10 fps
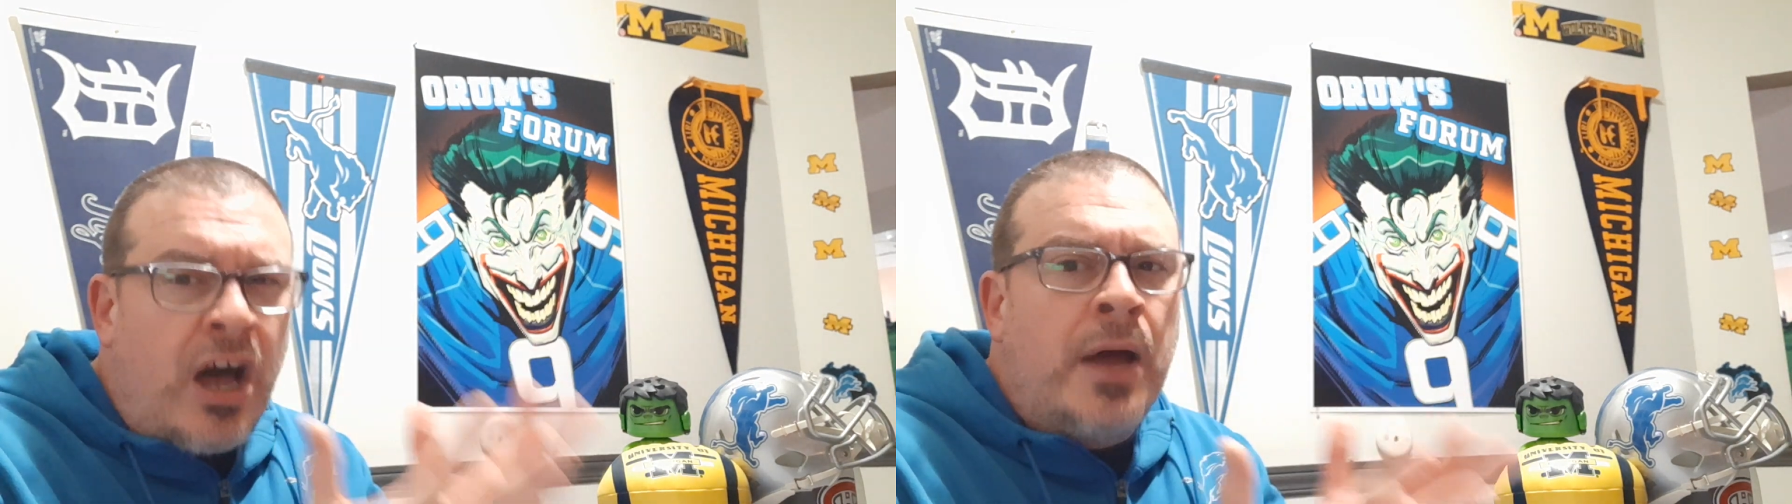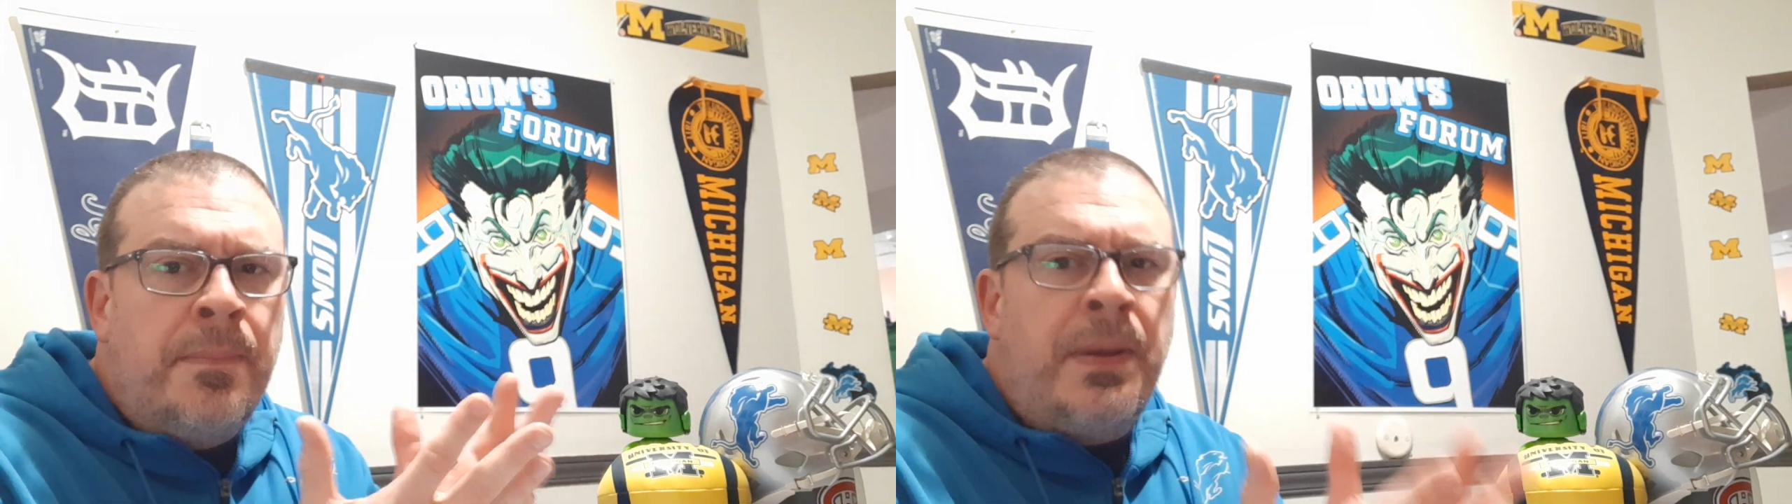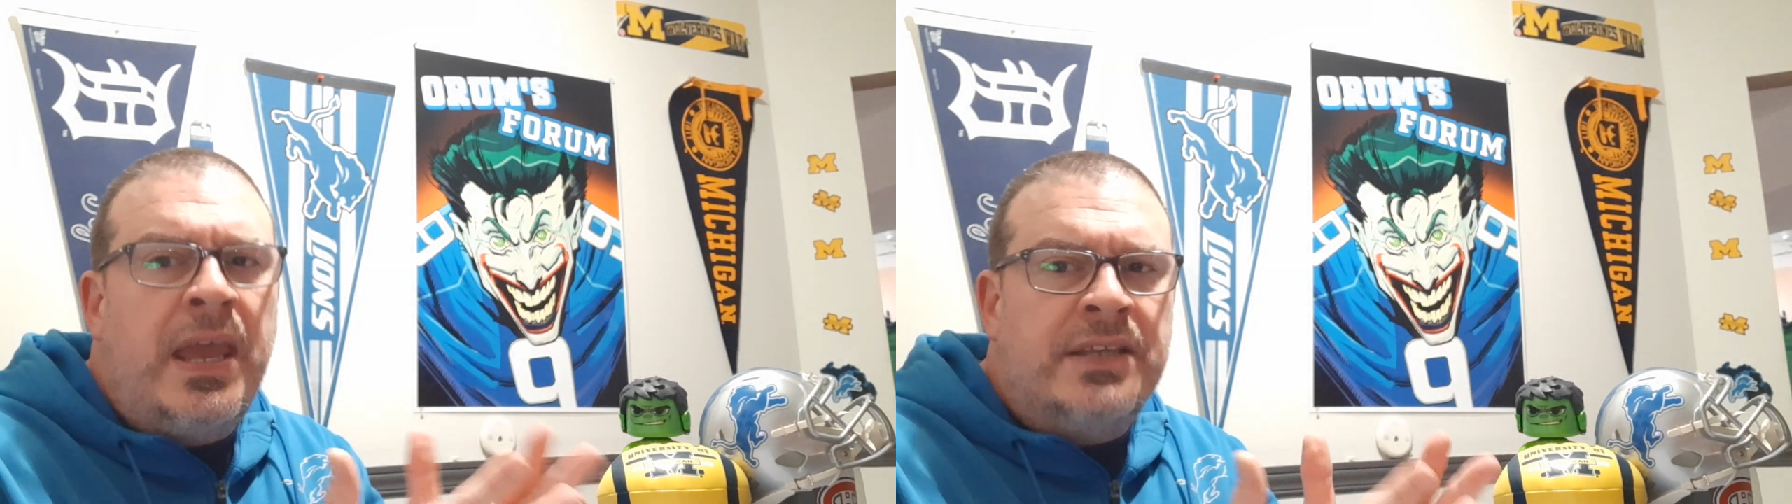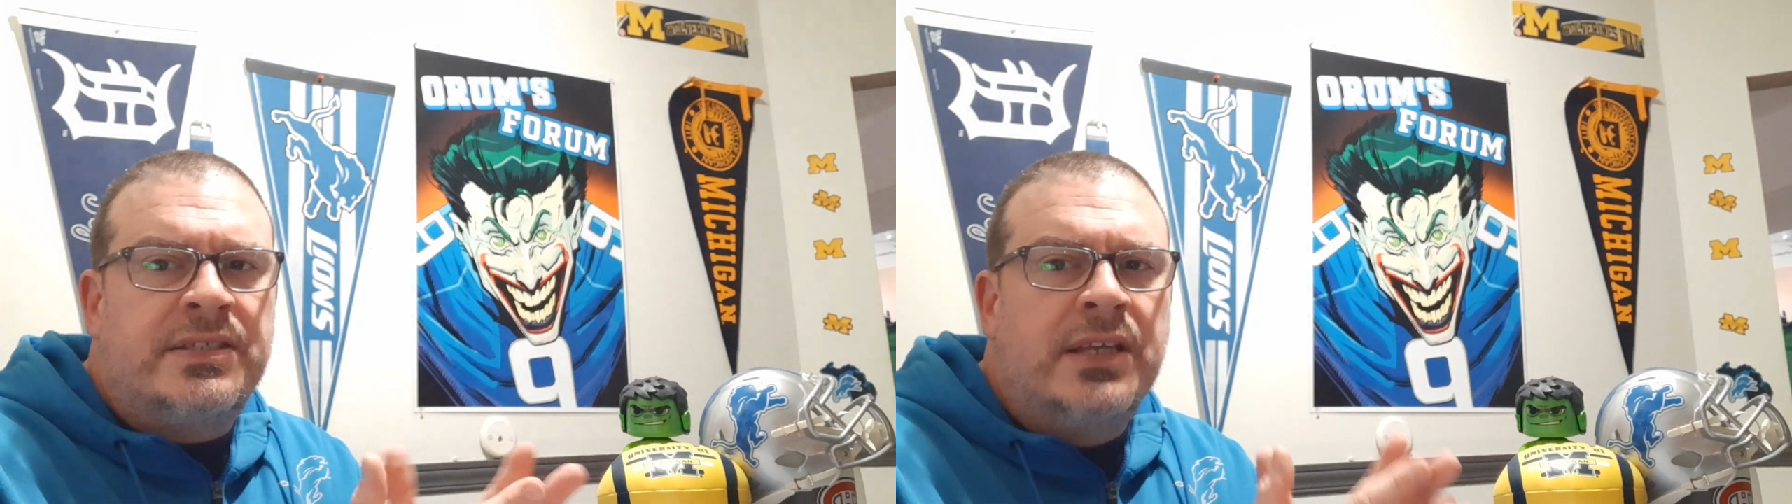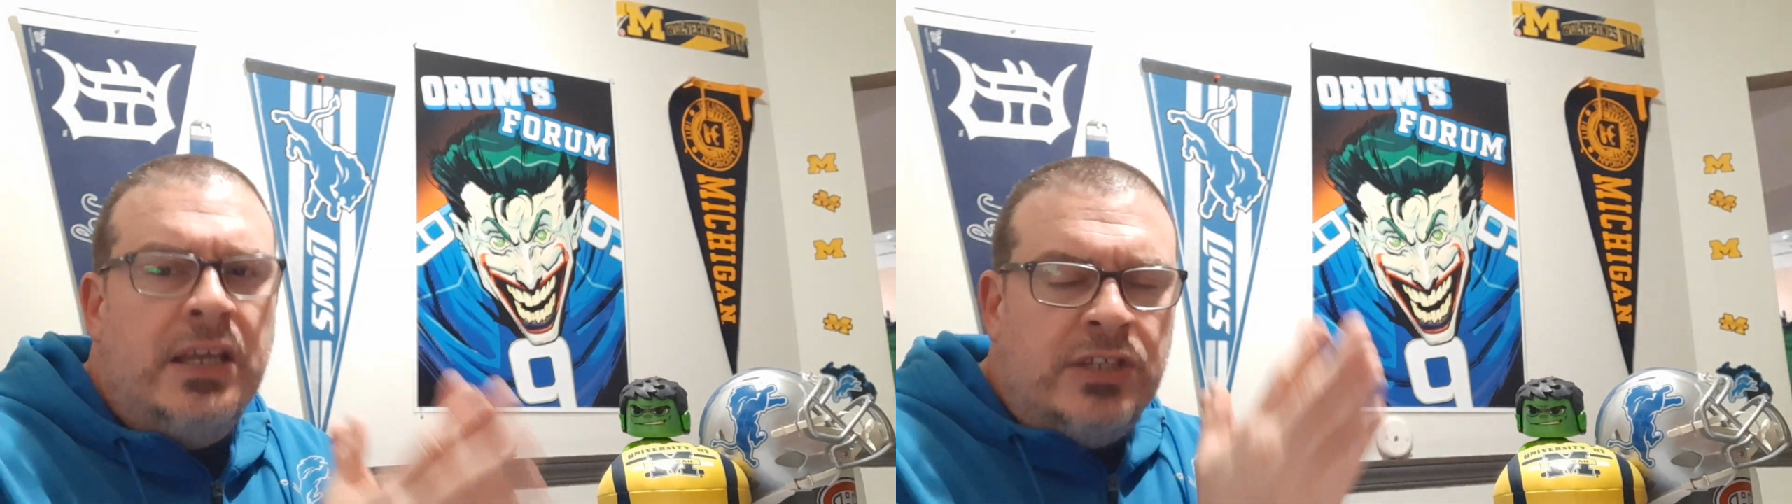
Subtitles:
on pace.